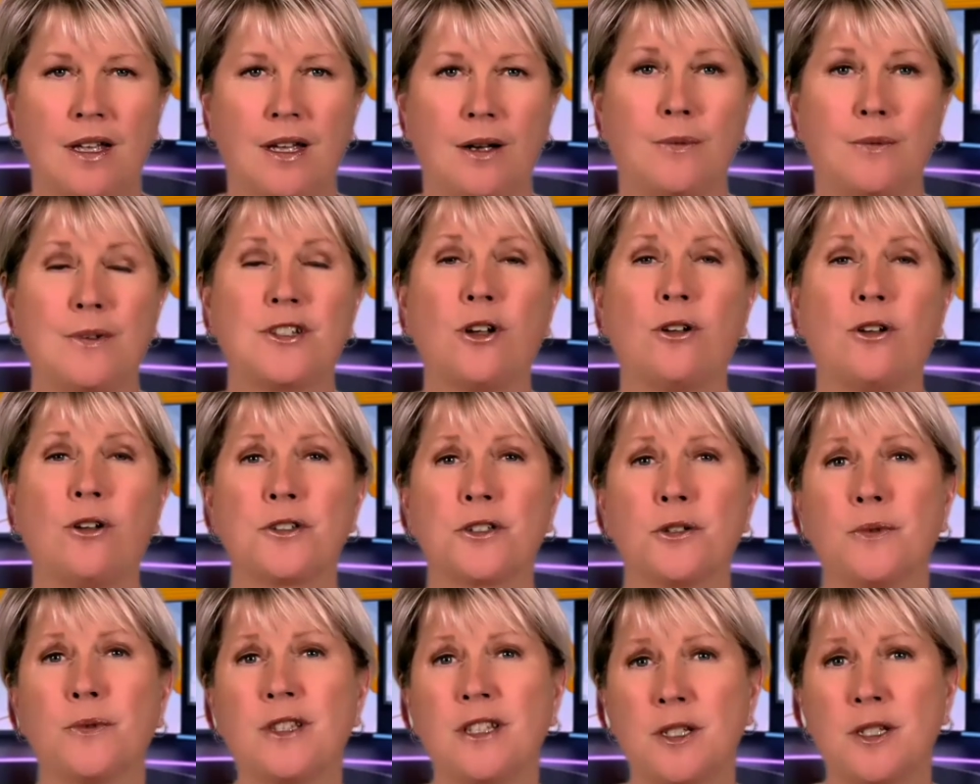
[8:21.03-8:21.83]
It was
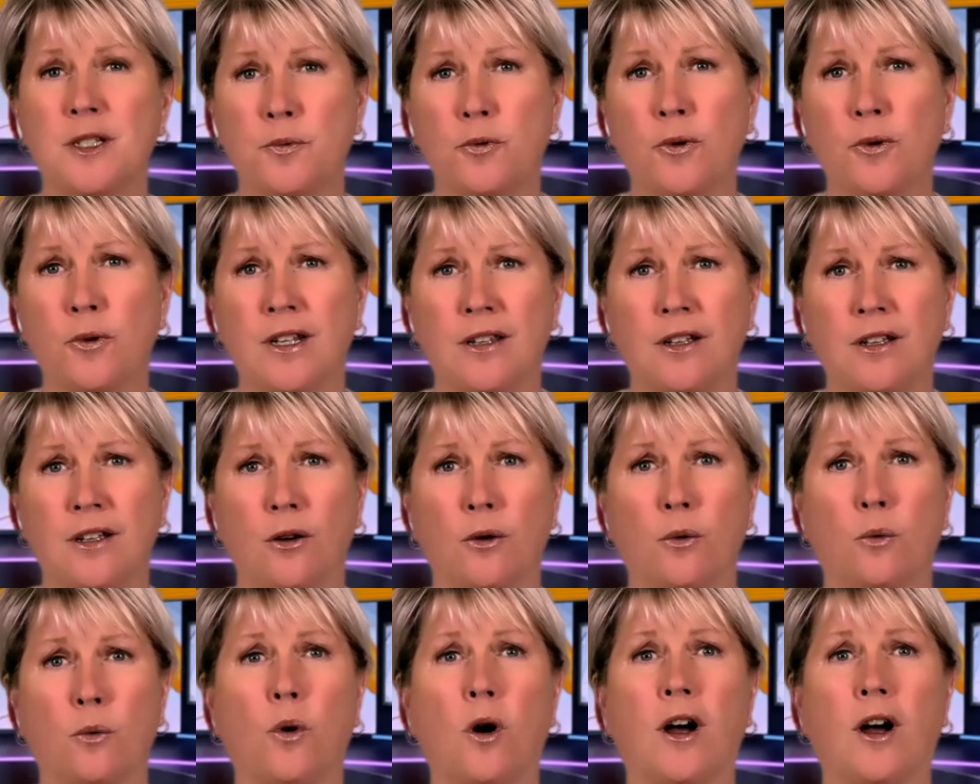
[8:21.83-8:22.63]
also at this point that
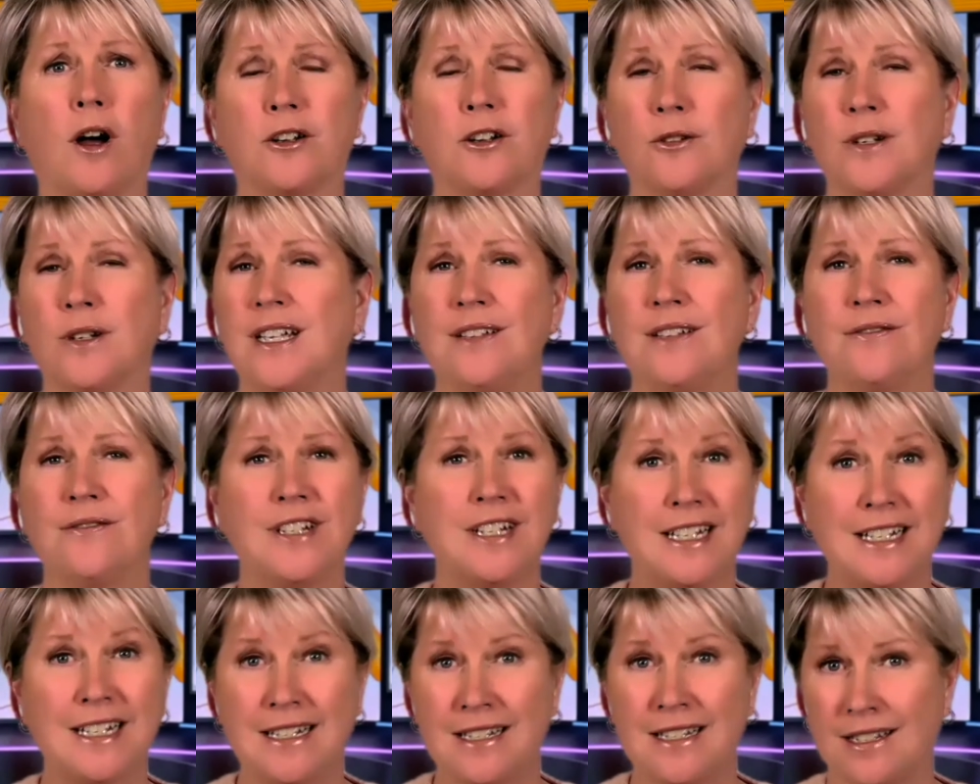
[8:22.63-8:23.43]
our water,
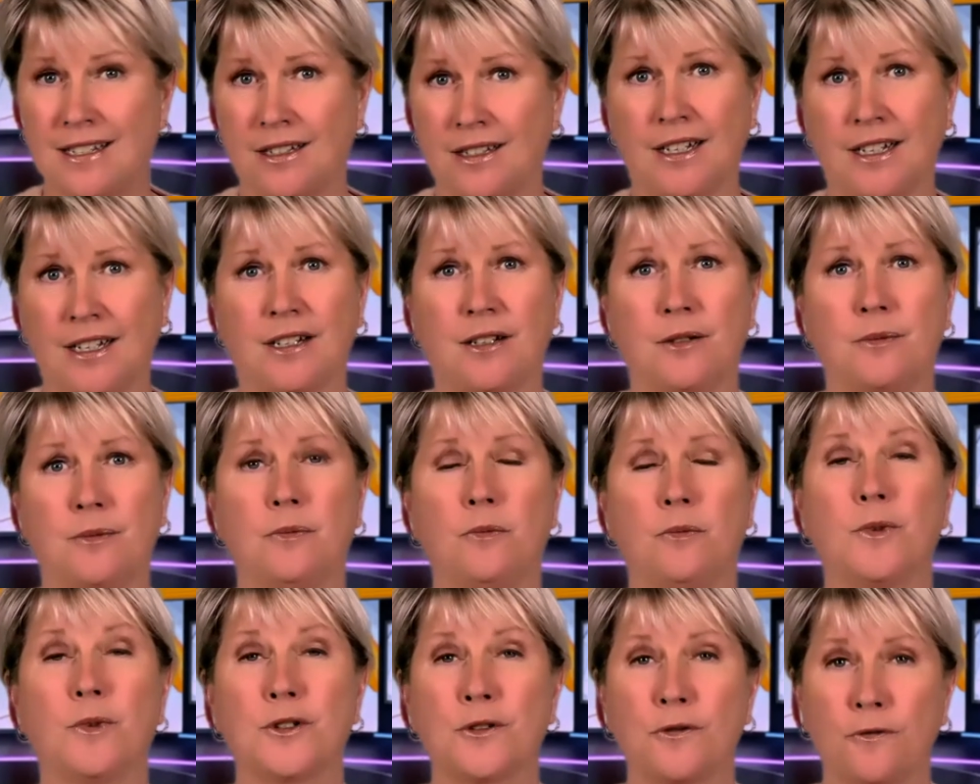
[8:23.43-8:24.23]
even insulated,
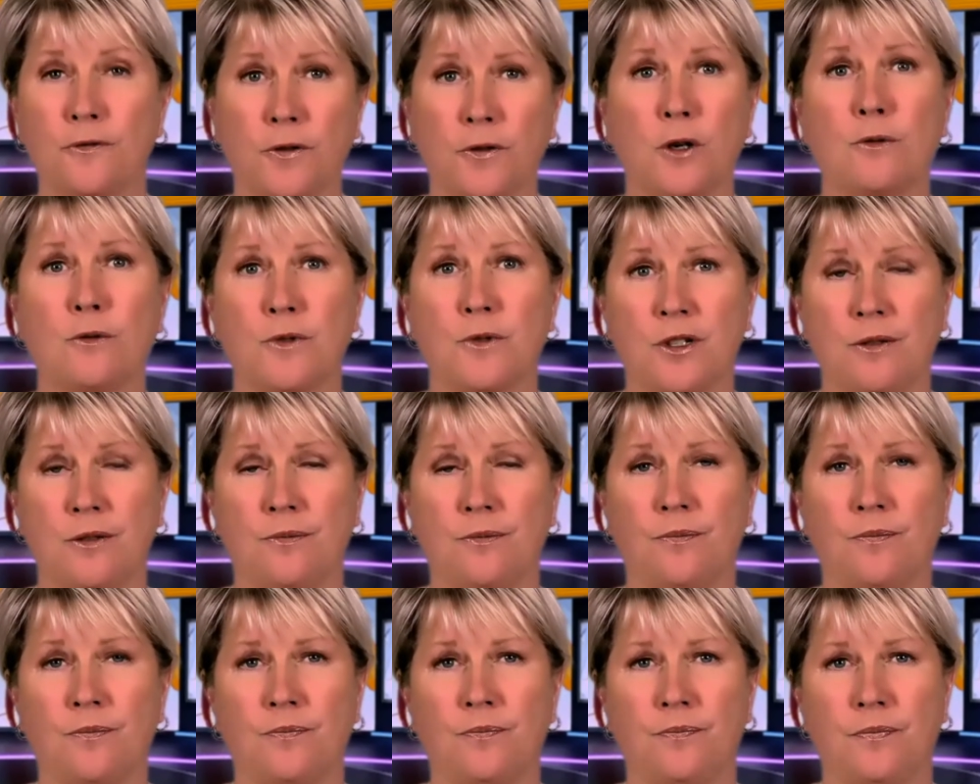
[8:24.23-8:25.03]
was
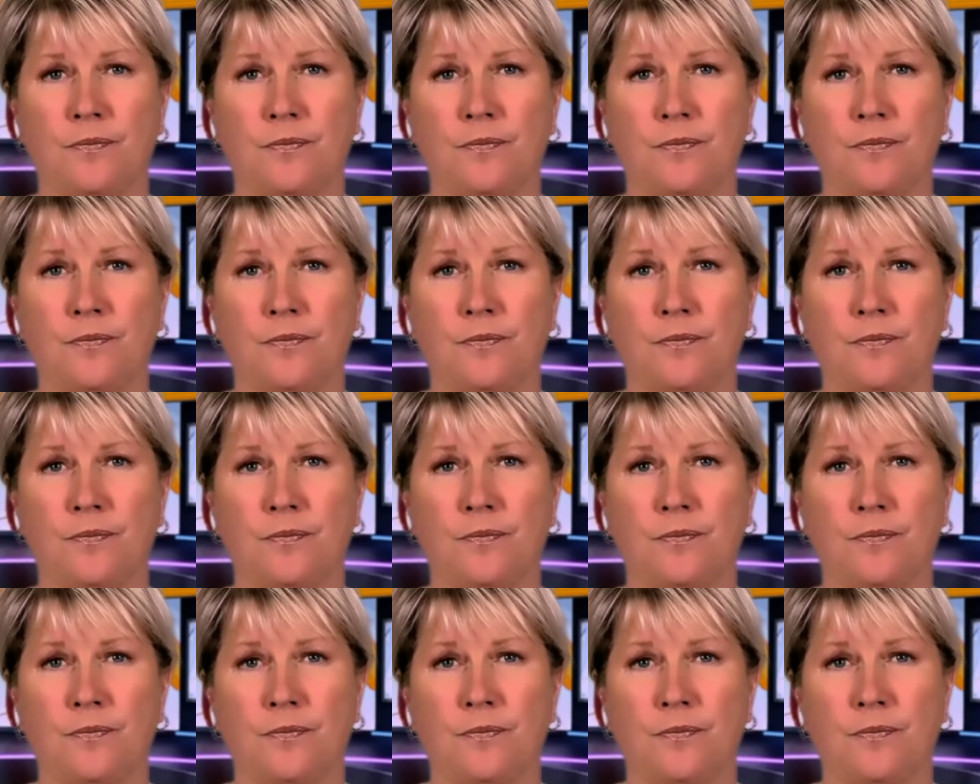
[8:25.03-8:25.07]
frozen.